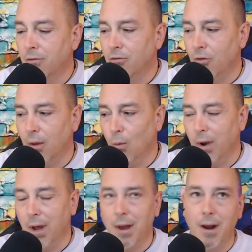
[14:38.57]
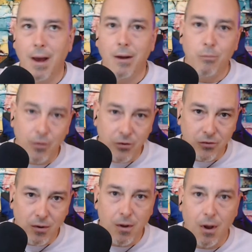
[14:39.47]
so that when I got out of
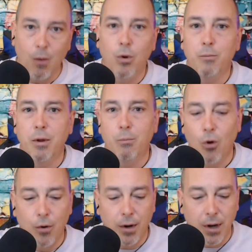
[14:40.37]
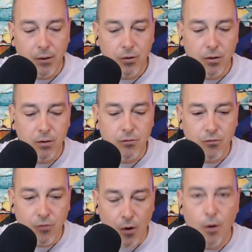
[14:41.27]
prison, I wouldn't be broke and I could
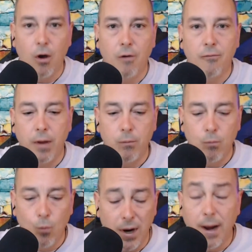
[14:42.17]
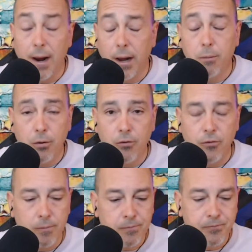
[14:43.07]
start off. And when I got out of
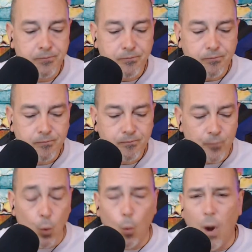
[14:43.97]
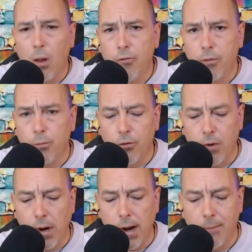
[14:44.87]
prison, while I was in
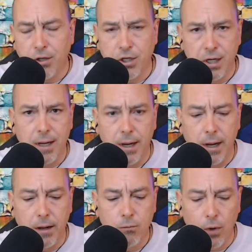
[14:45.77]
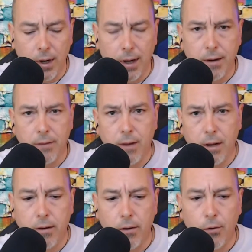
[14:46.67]
prison, I got my GED, went ahead and got
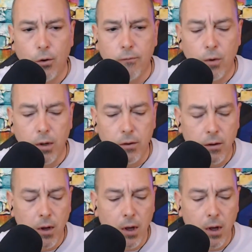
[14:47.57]
that done and over with.